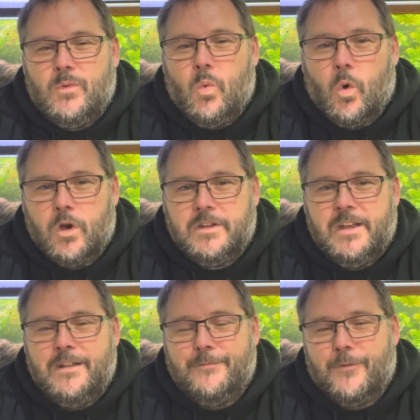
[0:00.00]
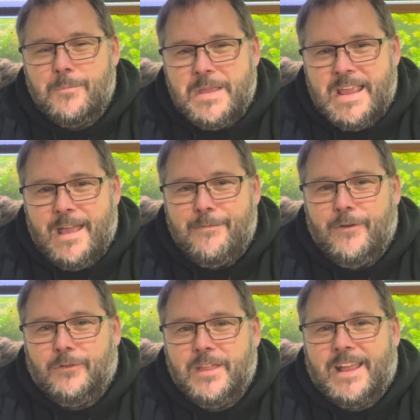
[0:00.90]
warranted. And for me, I
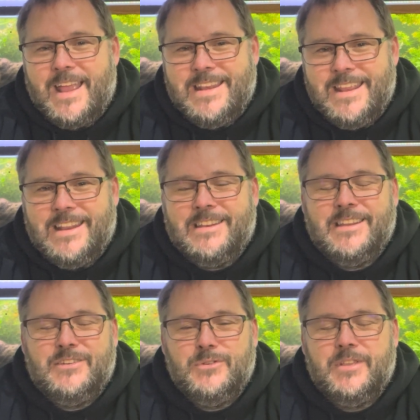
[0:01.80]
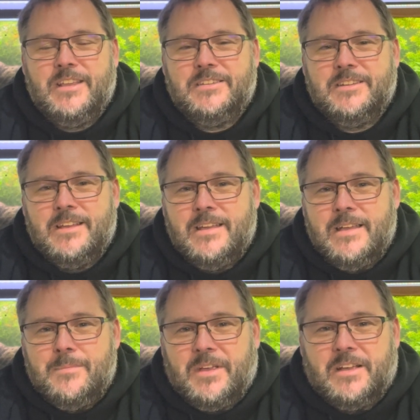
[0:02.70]
felt like I needed to do this
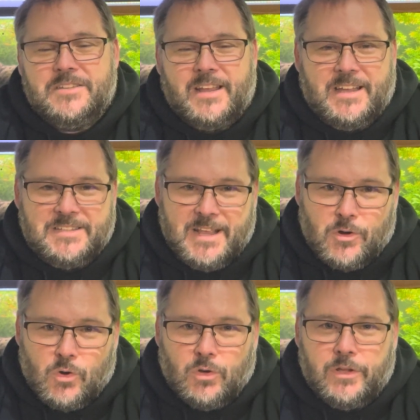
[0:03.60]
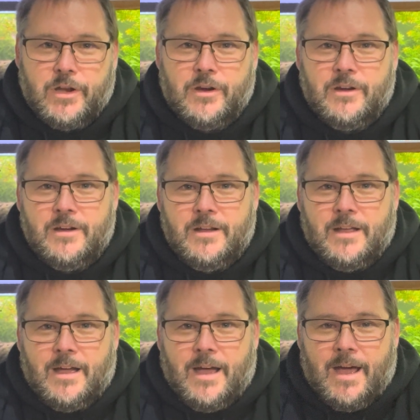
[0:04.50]
because, like I said earlier,
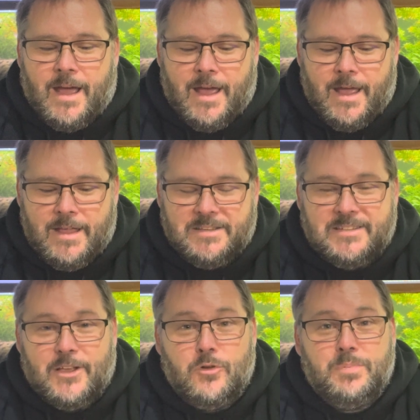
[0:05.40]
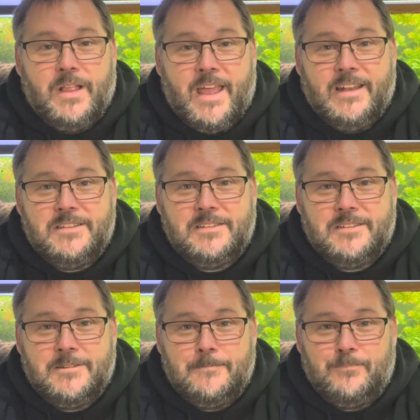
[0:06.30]
I sell
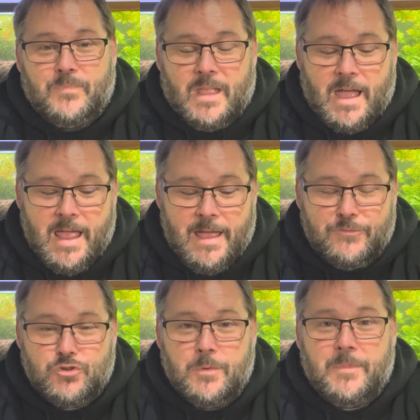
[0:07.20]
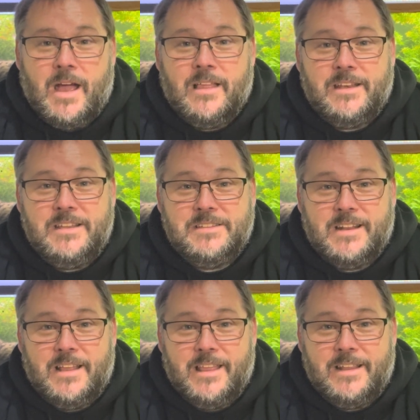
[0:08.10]
plants. I have shrimp colonies that
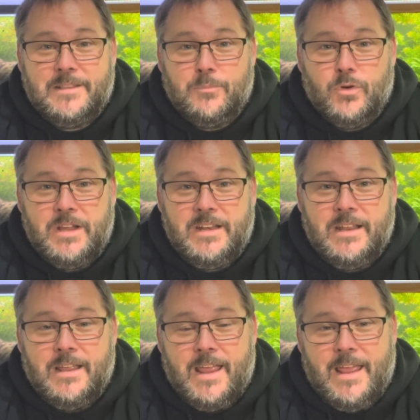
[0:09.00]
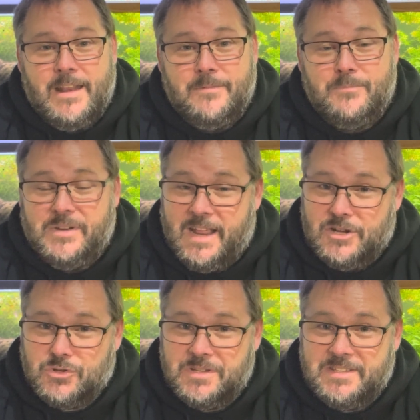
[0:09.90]
I like to breed and
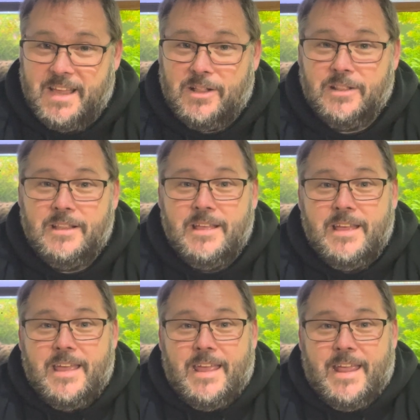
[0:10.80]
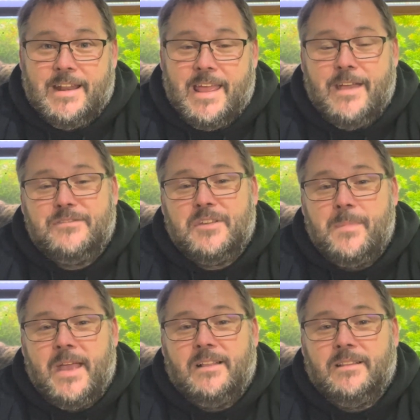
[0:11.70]
potentially sell. And I have
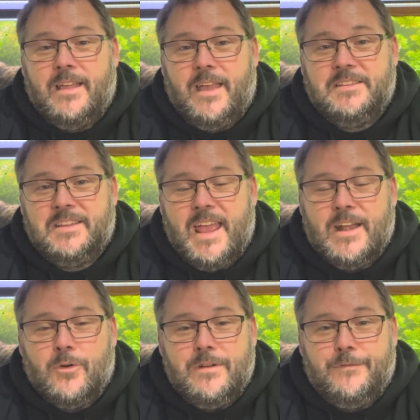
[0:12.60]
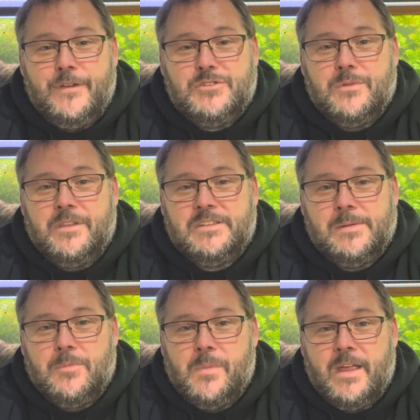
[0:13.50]
some egg scattering fish within
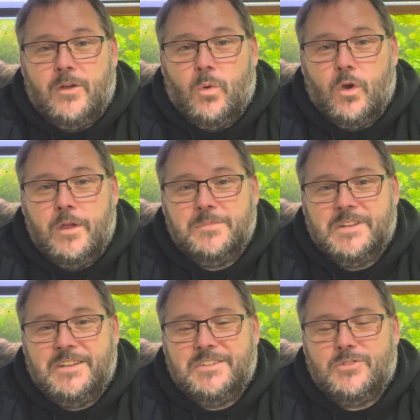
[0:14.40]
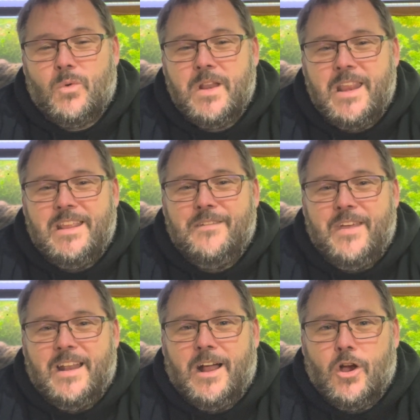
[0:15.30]
some of my aquariums. And I just don't want any of
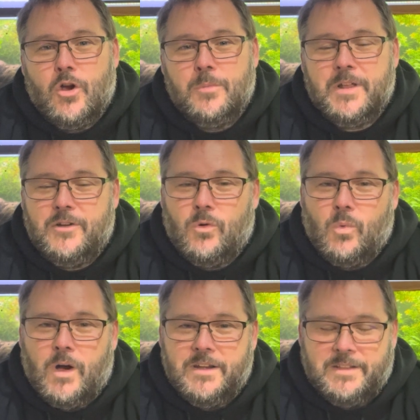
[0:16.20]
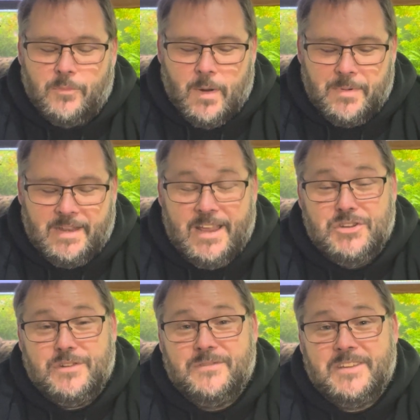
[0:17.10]
that harmed. I don't want the
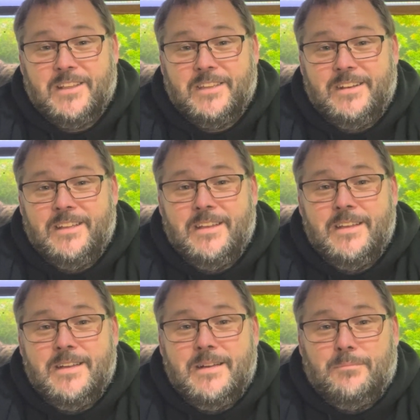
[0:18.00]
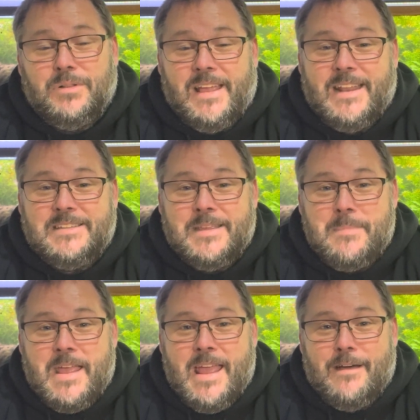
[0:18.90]
reputation of selling plants that
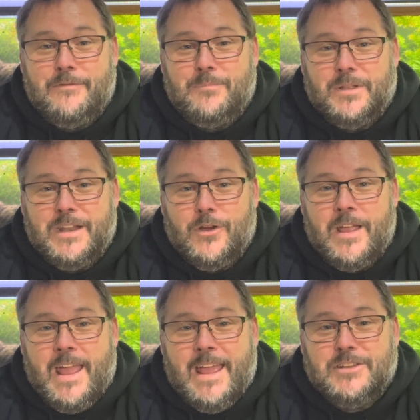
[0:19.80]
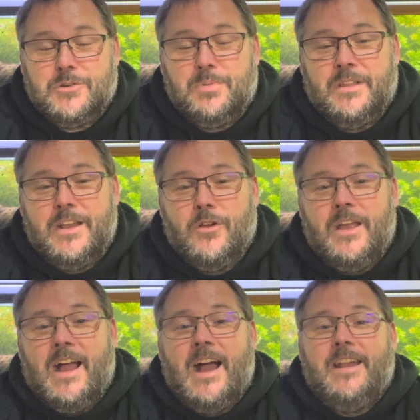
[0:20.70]
may have Planaria eggs or
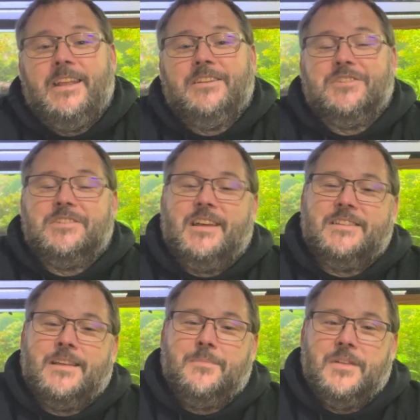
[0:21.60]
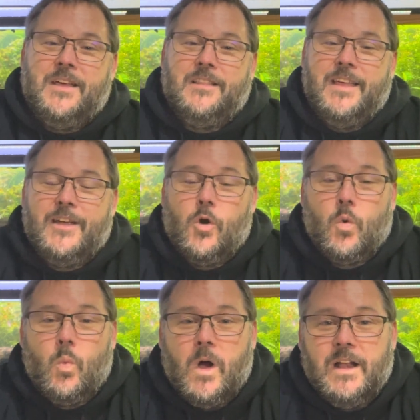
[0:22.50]
Planaria on it. It's just not something I like
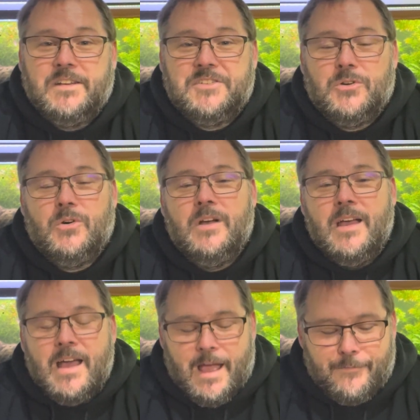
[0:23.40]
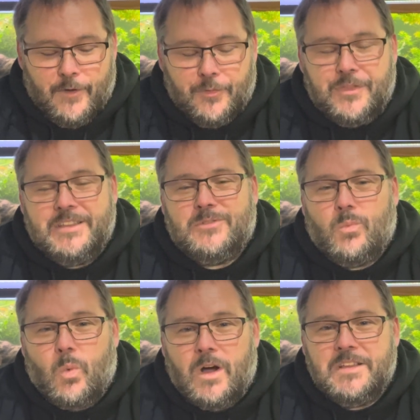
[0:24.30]
or want. So I felt this
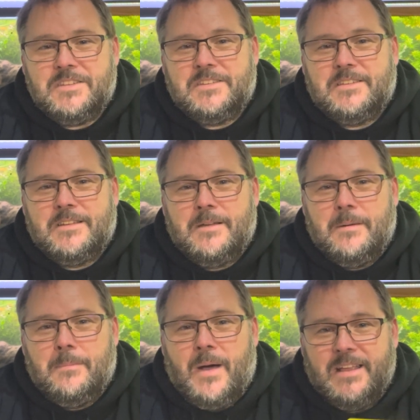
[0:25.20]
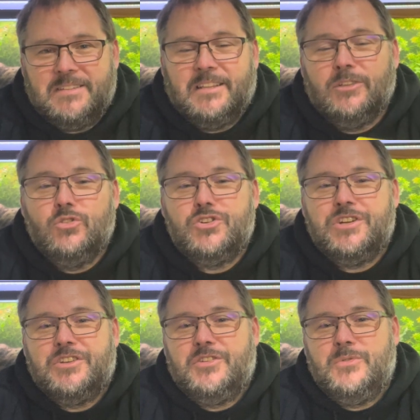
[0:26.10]
was my
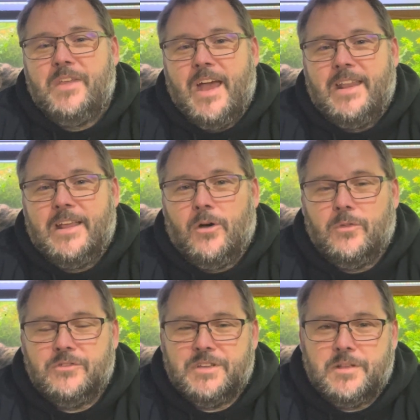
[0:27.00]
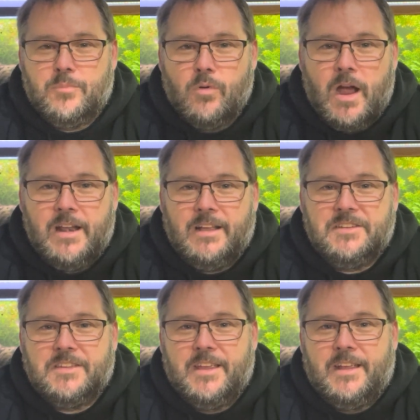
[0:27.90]
solution to that. Now, there's other
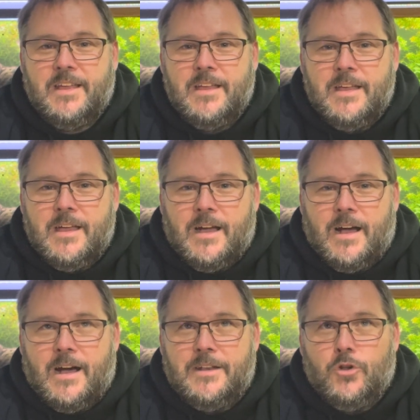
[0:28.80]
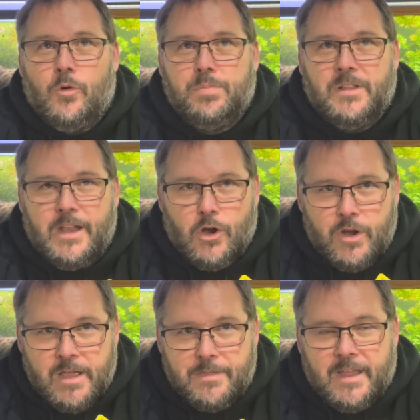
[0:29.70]
products like No
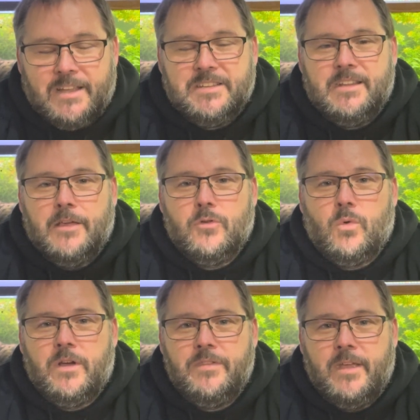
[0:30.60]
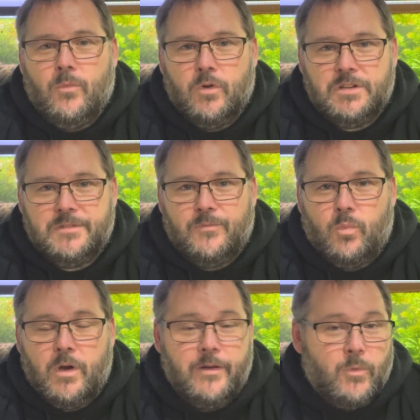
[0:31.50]
Planaria, I think, is another one that works
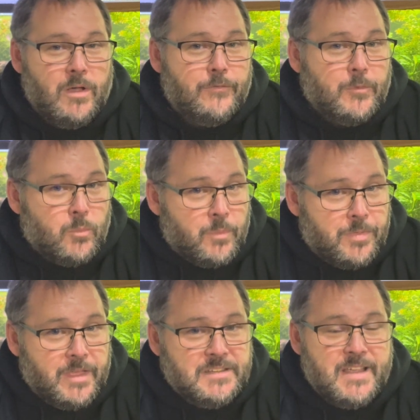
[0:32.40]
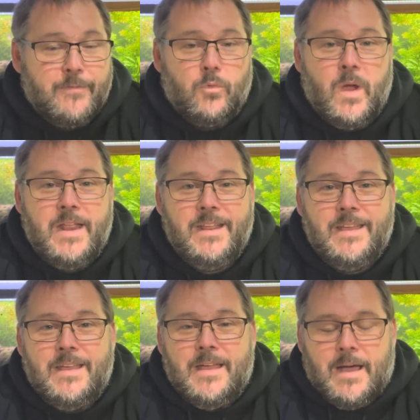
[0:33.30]
very well from things I've read.
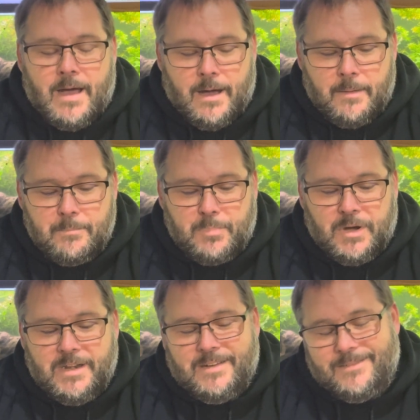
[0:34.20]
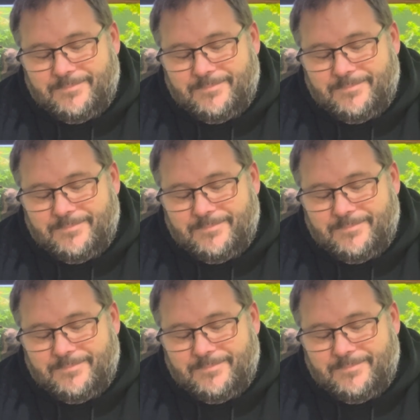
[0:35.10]
But